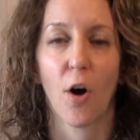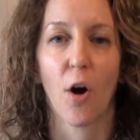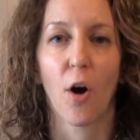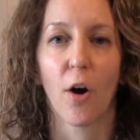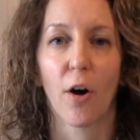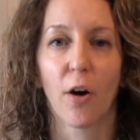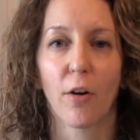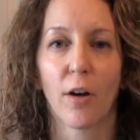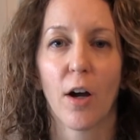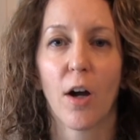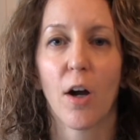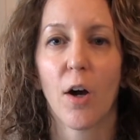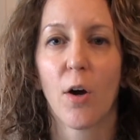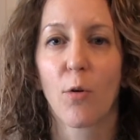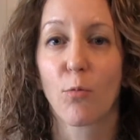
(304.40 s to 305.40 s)
are
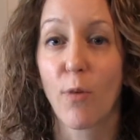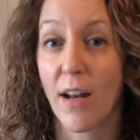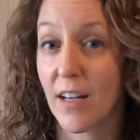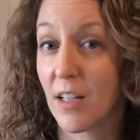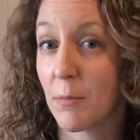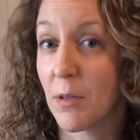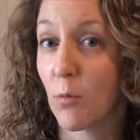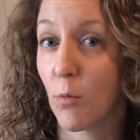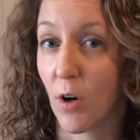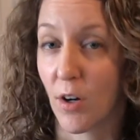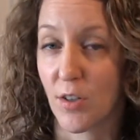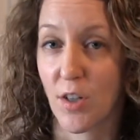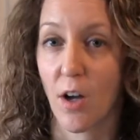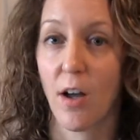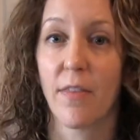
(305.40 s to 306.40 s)
ready to be
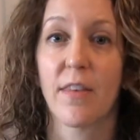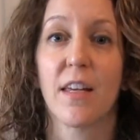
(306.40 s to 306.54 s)
worked on.